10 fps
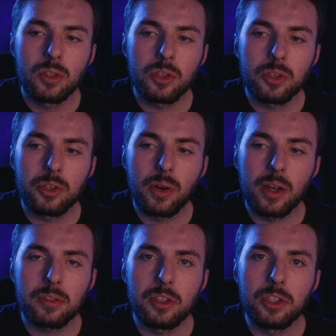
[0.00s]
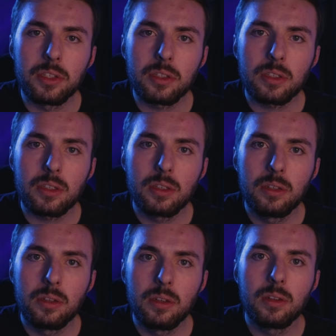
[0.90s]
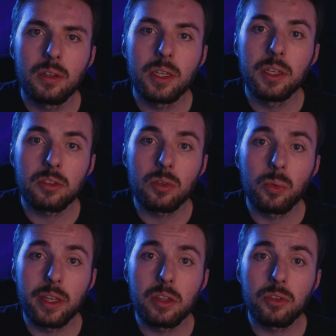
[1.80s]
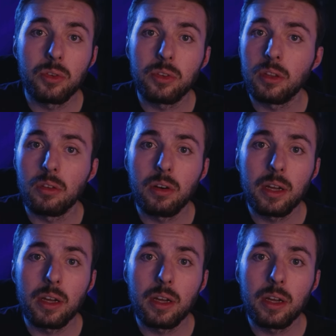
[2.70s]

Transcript: turn your eyes to Jesus. He is the way, the truth, and the